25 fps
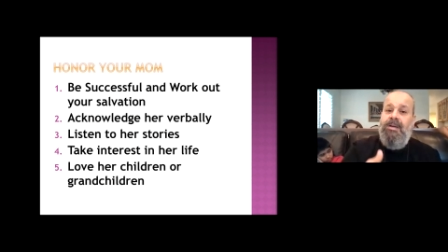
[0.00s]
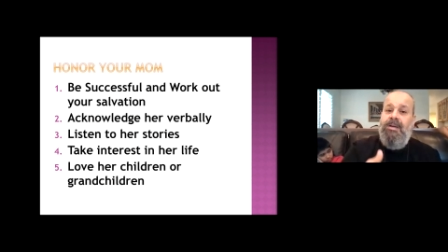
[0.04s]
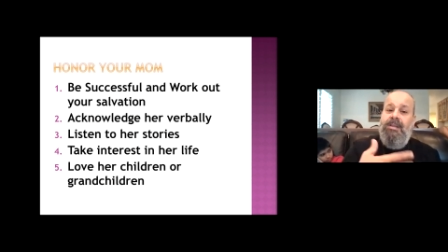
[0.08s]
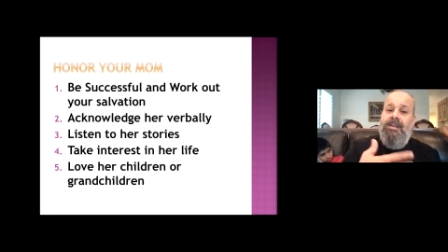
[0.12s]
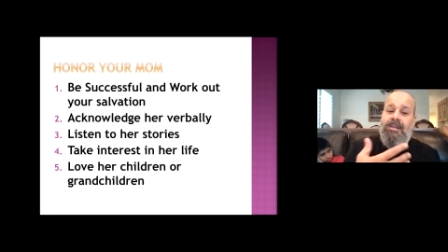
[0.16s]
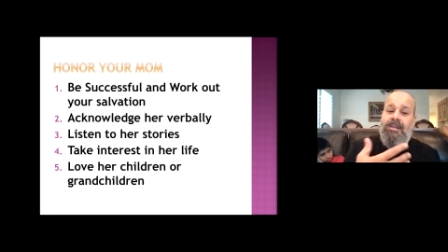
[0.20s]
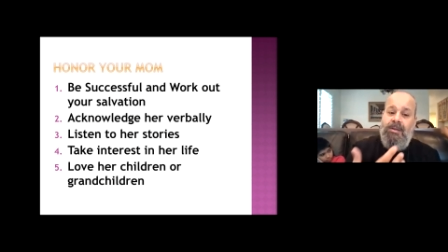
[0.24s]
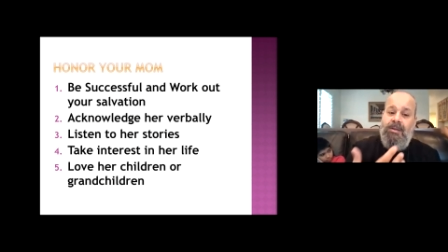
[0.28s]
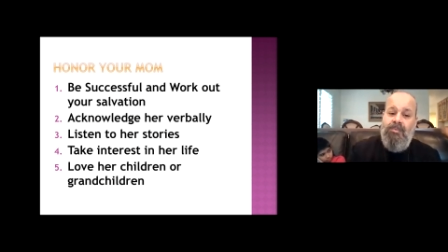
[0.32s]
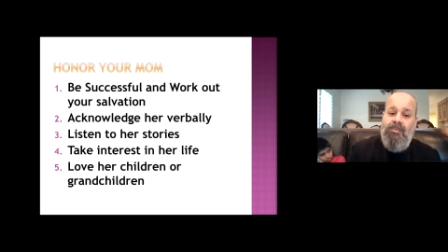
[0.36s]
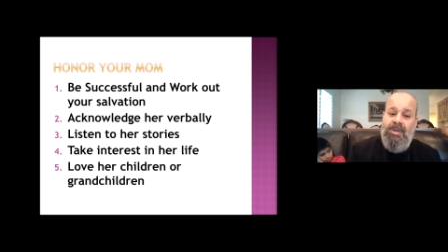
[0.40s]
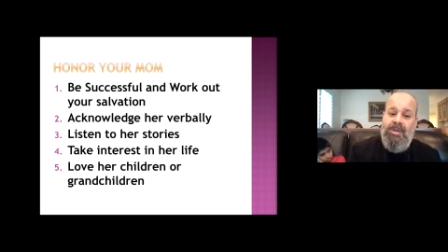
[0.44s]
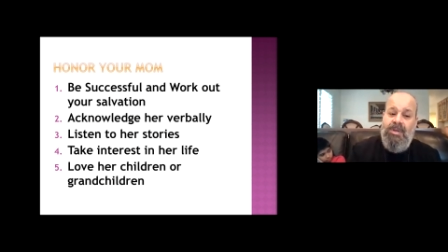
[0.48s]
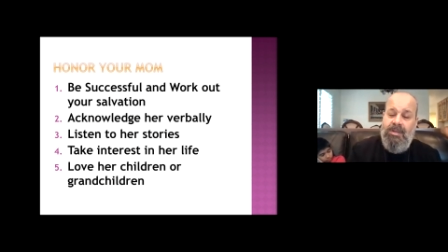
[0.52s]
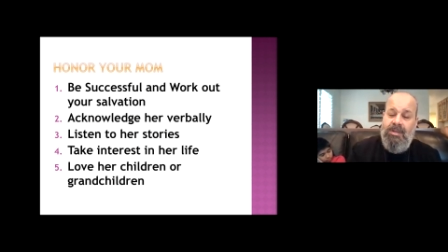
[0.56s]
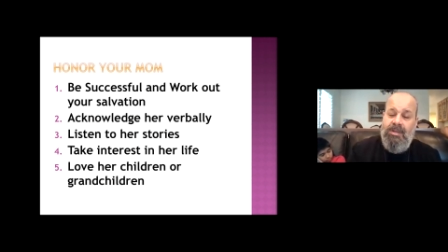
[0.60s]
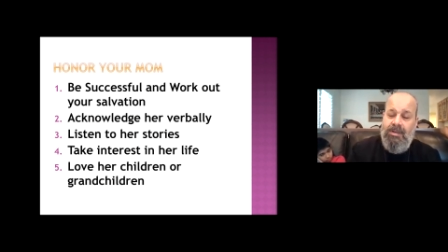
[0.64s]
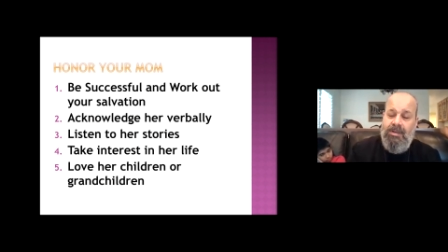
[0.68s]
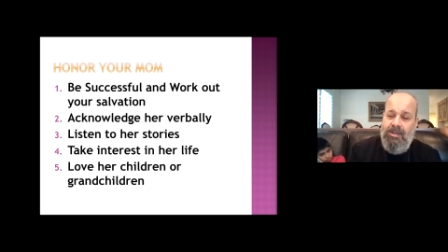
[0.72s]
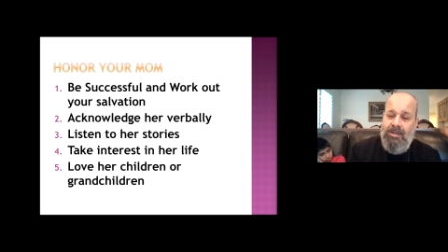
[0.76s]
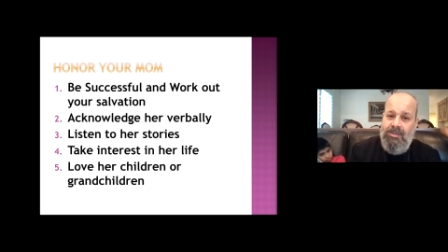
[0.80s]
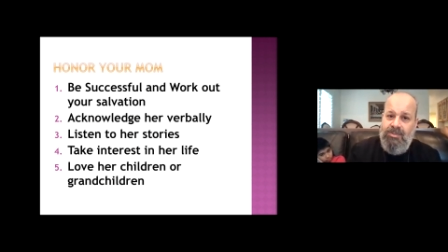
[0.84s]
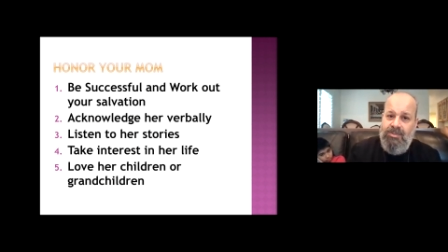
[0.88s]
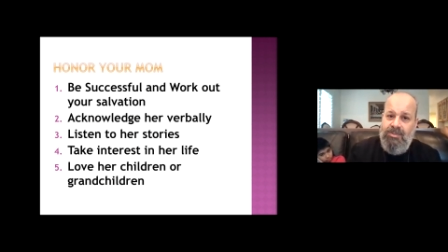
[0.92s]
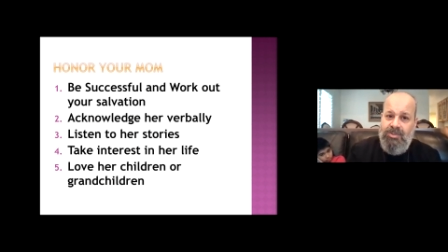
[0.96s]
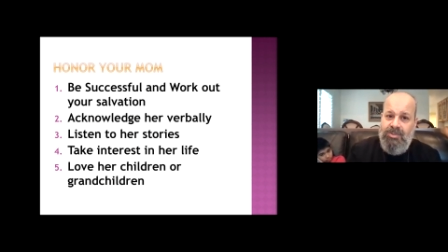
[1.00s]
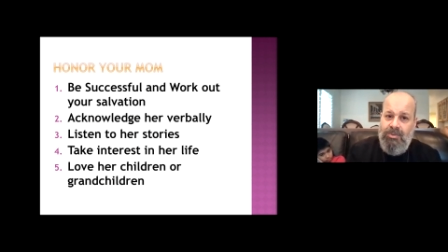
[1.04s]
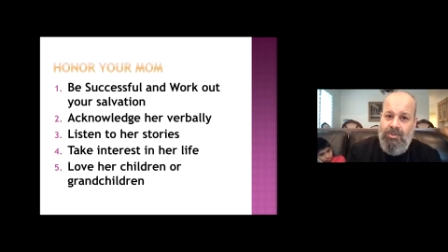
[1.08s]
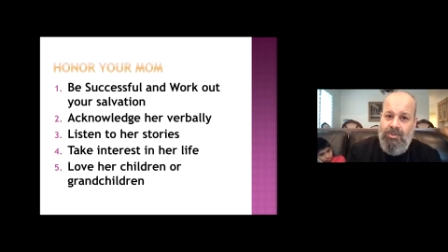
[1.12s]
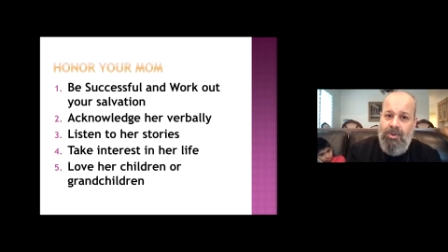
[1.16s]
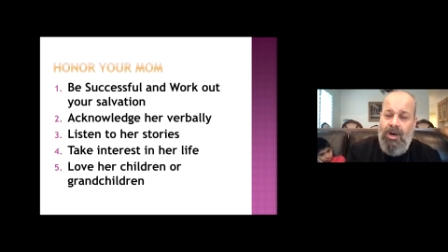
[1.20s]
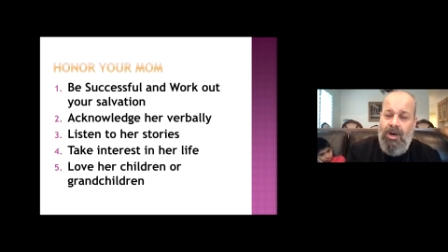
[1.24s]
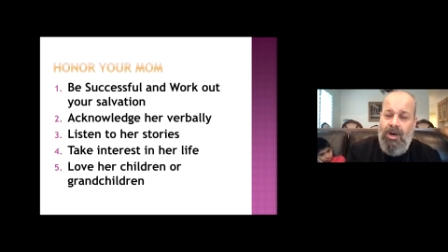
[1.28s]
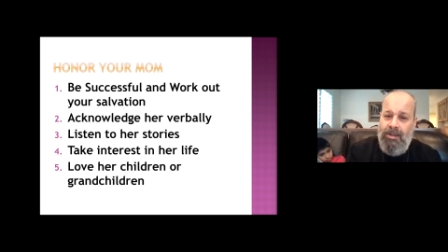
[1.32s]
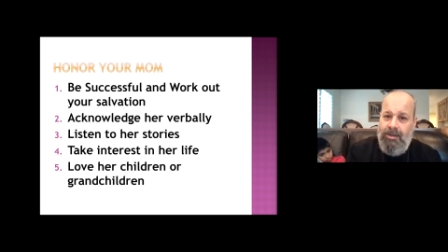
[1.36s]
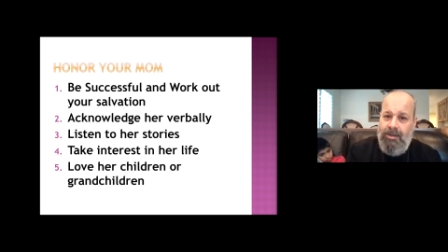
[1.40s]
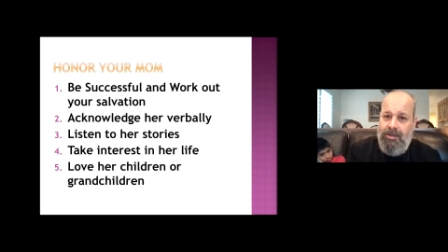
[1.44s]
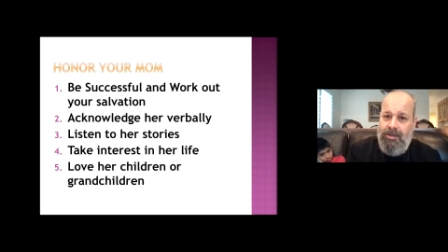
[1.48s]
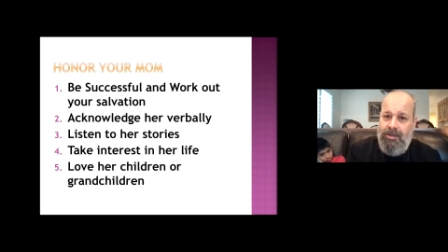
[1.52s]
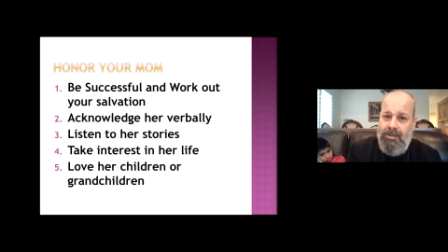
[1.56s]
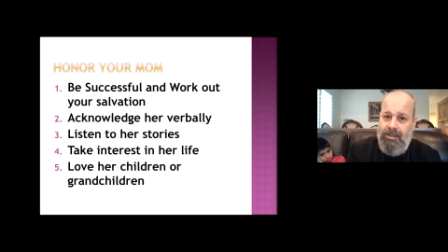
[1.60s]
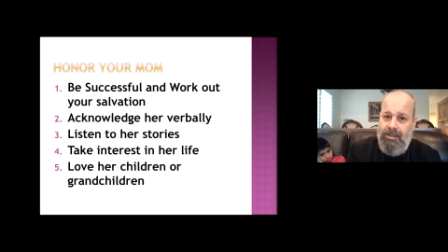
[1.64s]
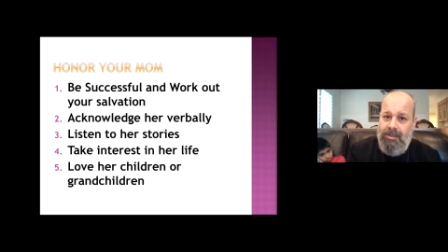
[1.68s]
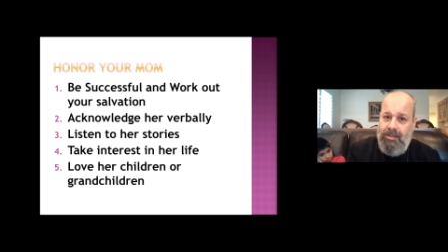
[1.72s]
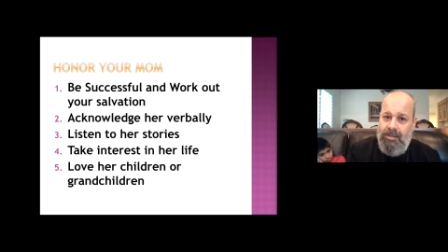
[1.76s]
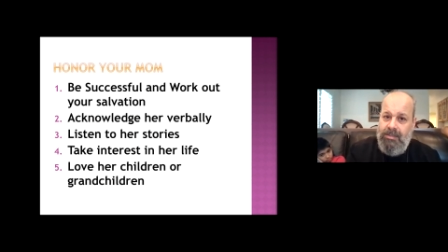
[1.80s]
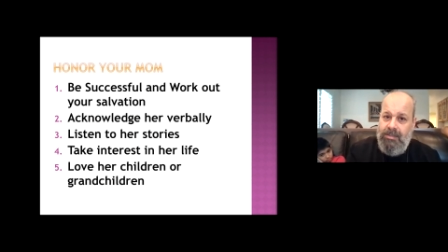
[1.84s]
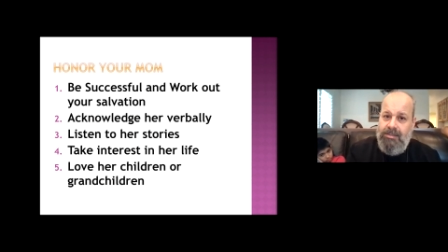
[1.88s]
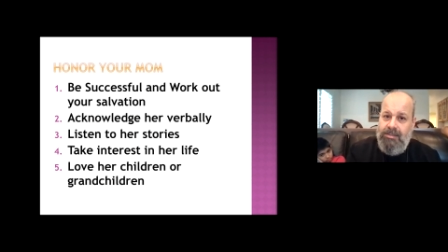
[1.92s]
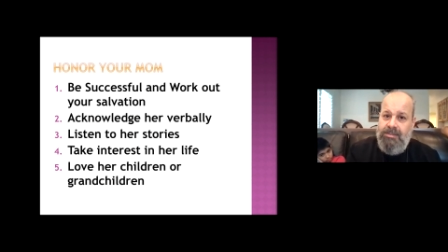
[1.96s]
then we show honor
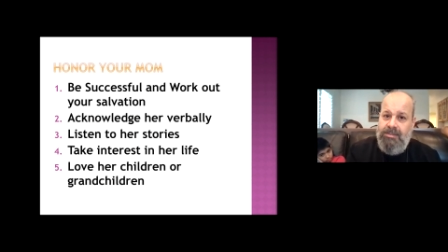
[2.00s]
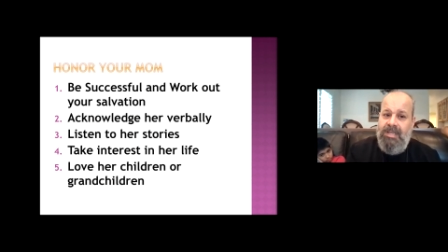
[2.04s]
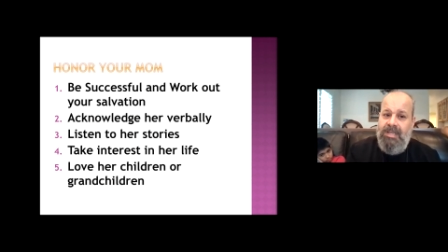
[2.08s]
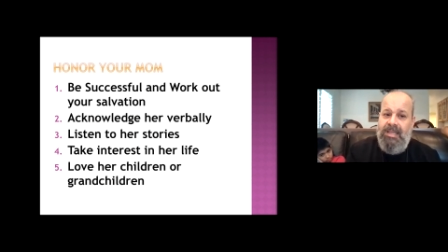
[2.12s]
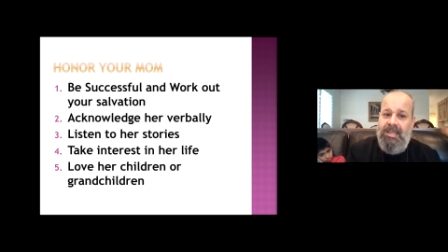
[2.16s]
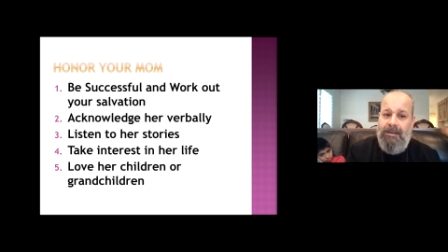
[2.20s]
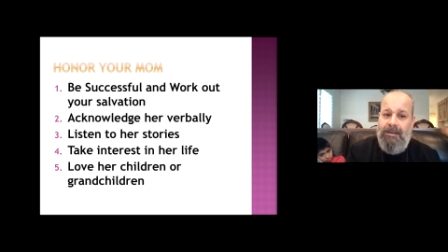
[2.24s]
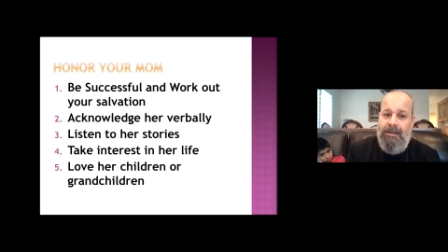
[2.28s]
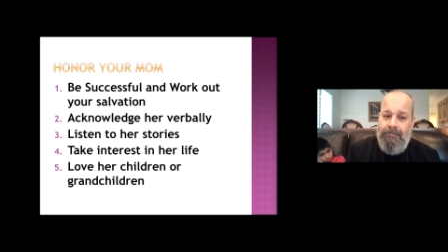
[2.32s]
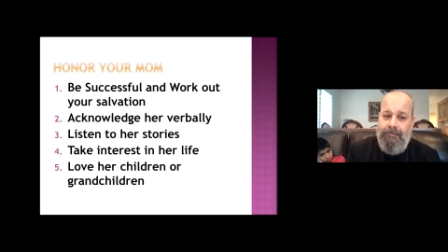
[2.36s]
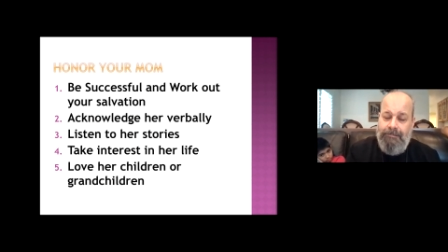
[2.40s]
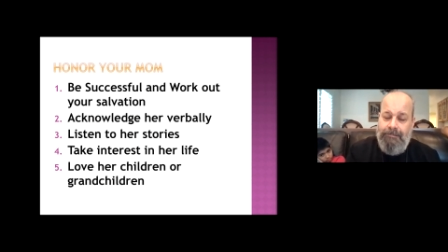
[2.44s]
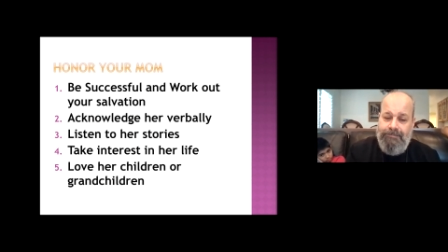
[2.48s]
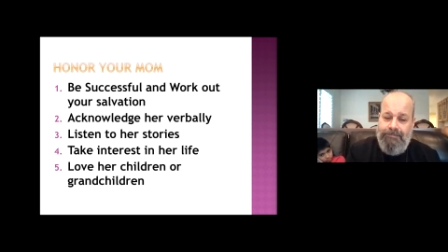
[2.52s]
to them.